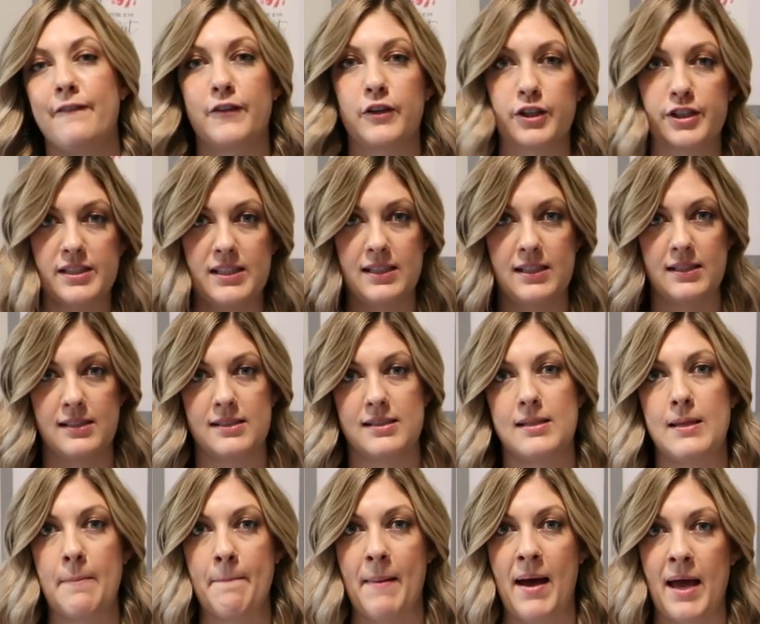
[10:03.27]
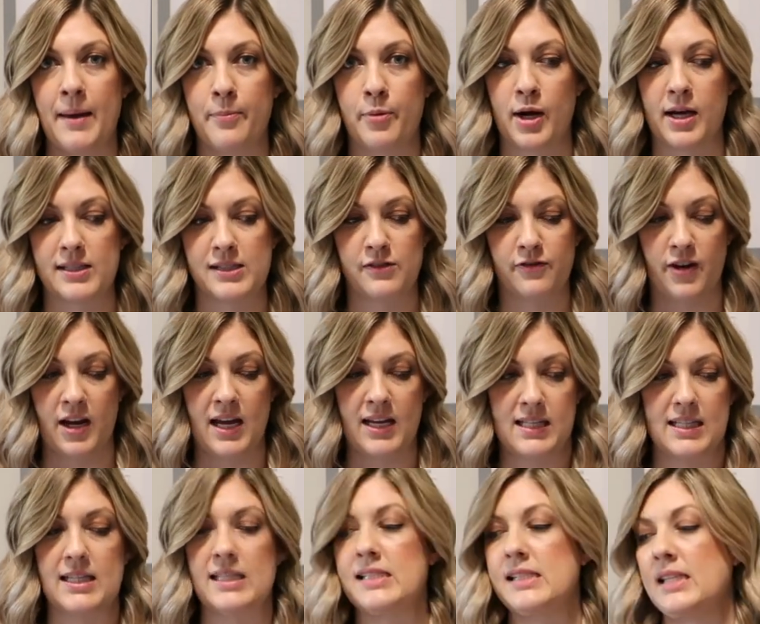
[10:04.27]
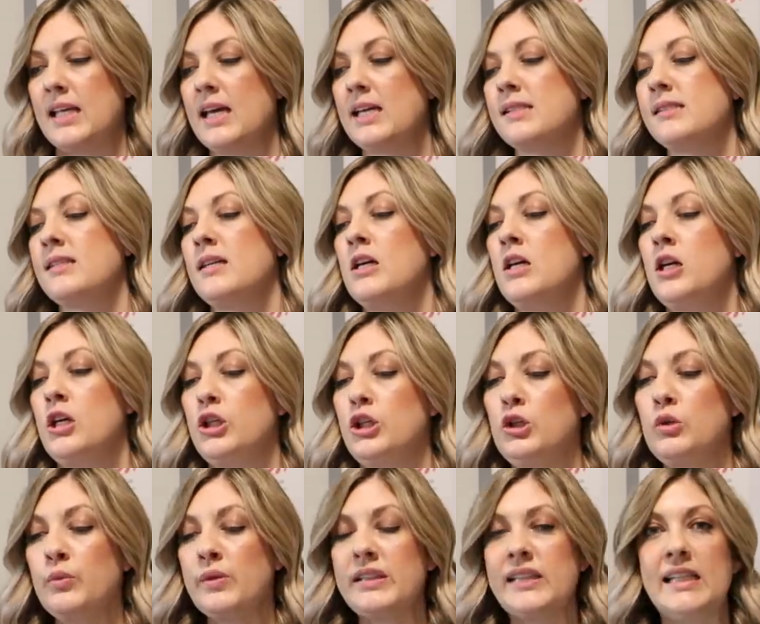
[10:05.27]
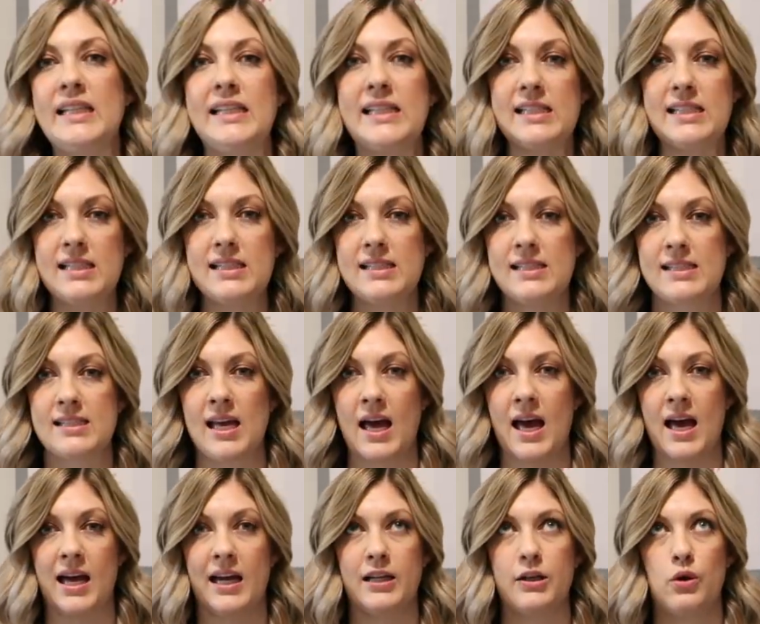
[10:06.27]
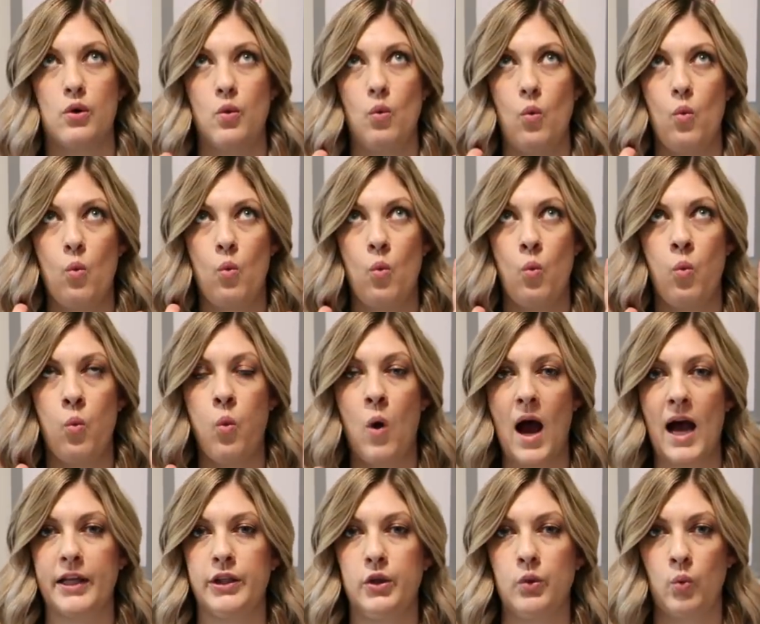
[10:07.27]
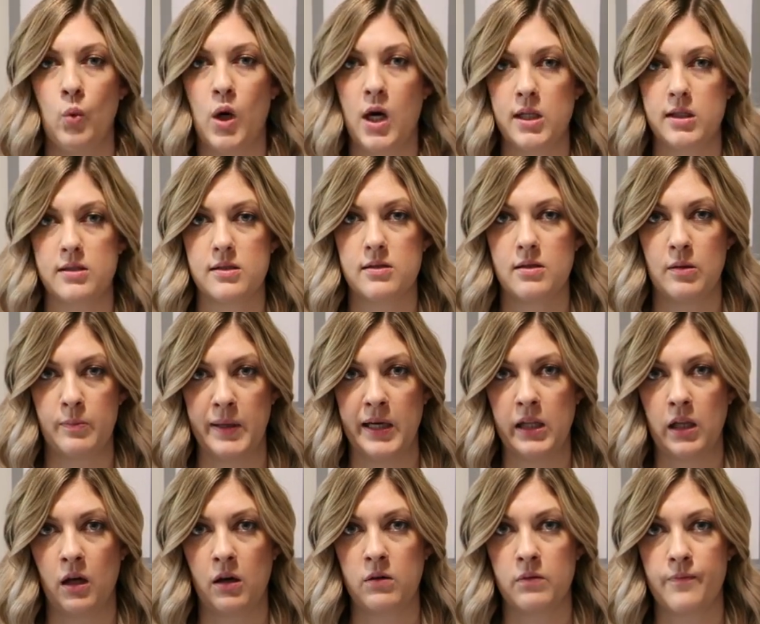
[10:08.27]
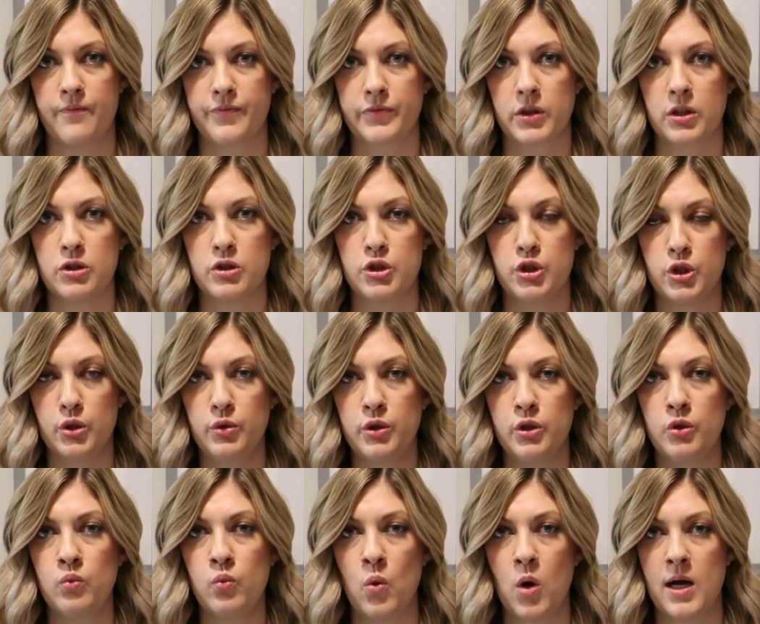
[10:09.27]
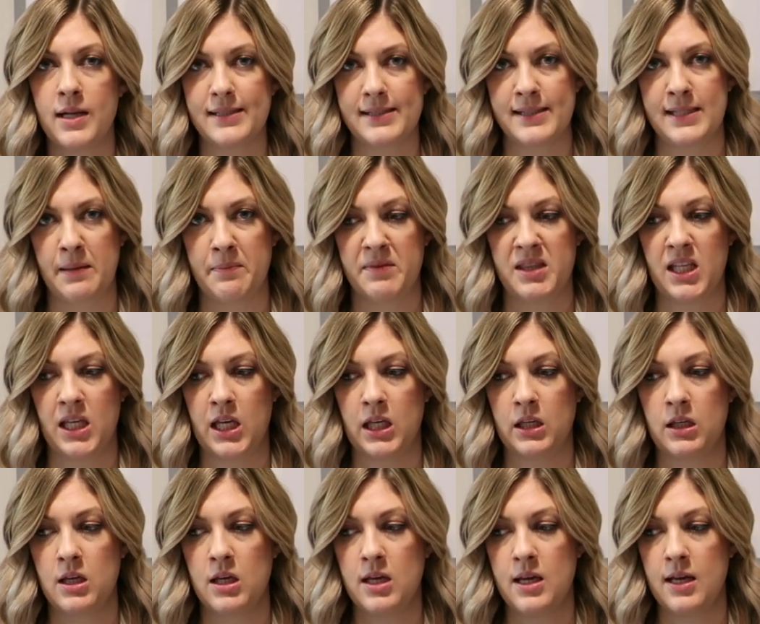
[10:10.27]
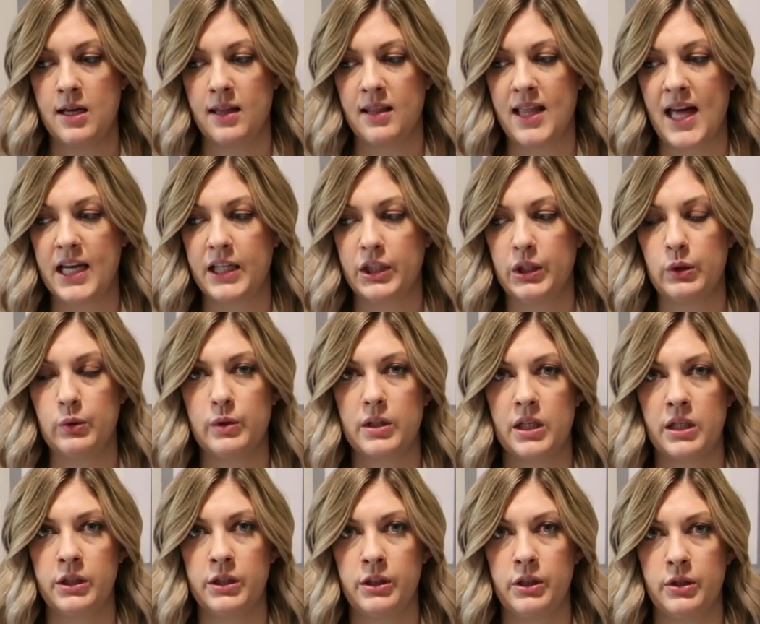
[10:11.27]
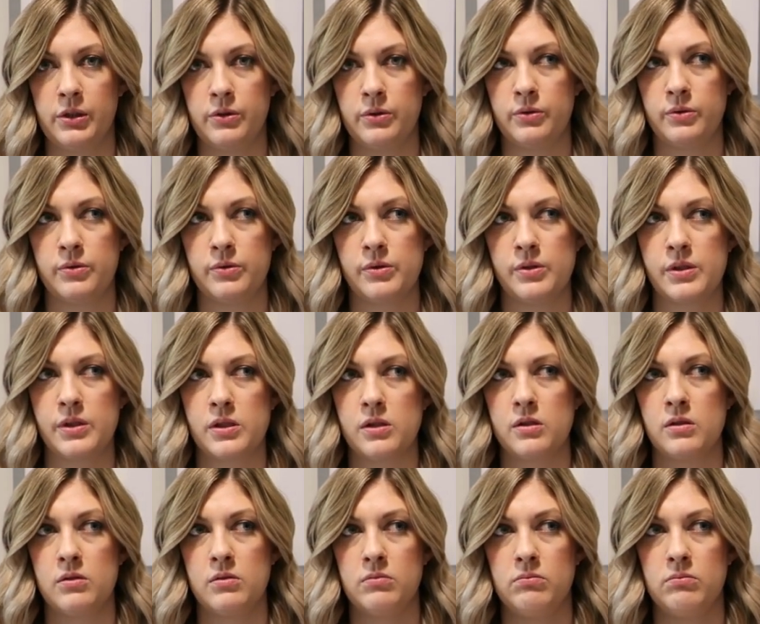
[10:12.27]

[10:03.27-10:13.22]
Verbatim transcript: versus the My Brestfriend is this. You really need to decide why you want the pillow. do you want something that you can use